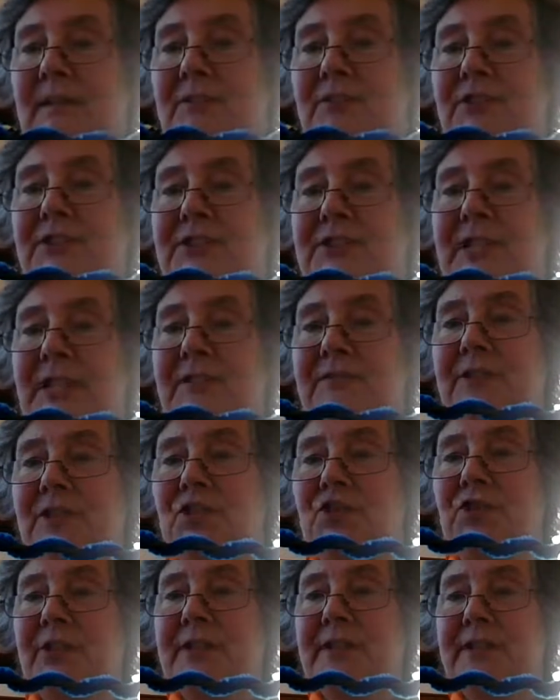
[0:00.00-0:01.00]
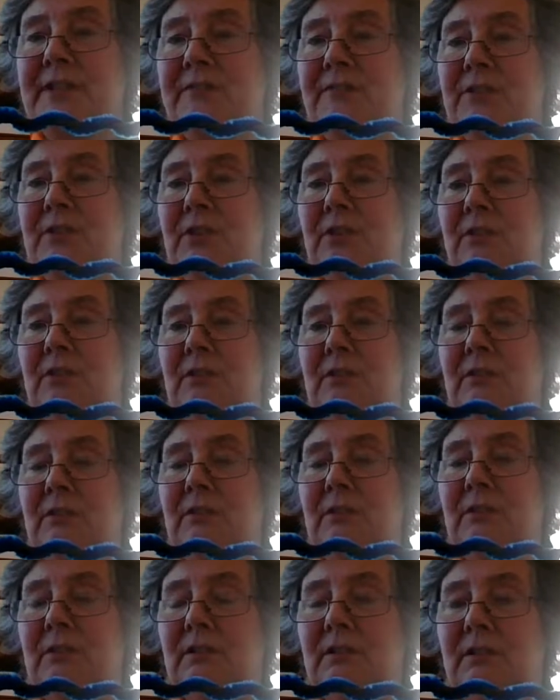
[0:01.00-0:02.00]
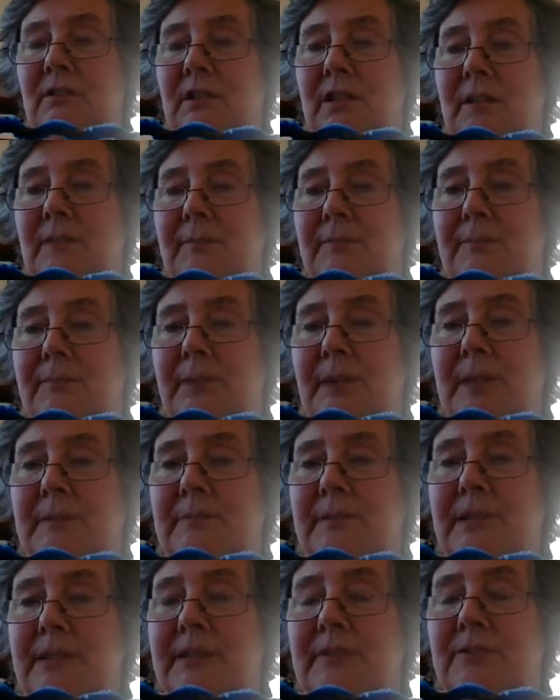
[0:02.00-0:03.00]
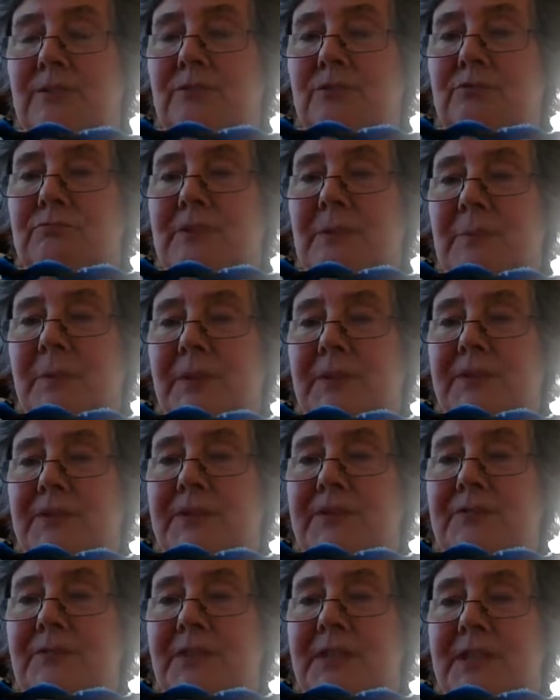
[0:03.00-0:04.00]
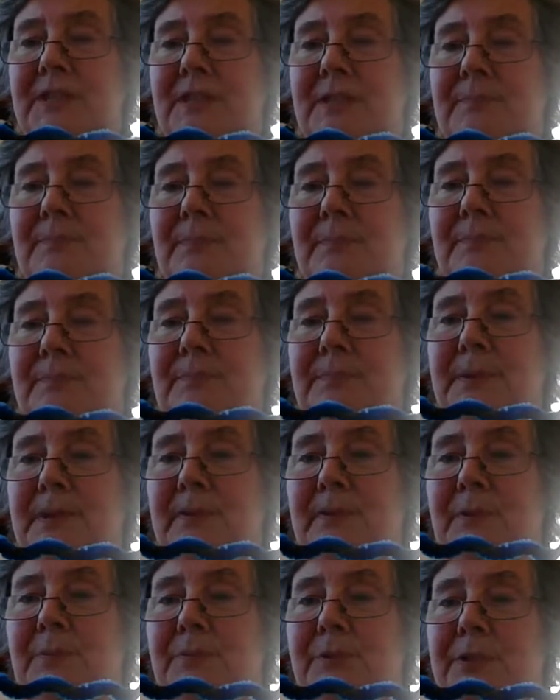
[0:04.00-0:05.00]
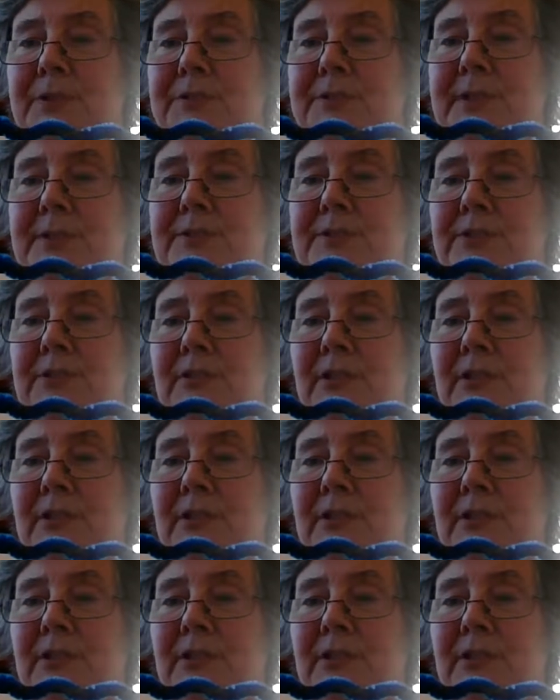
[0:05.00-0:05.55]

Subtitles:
Just out of interest, have you got pipe cleaners or ribbons for this bit of the process, you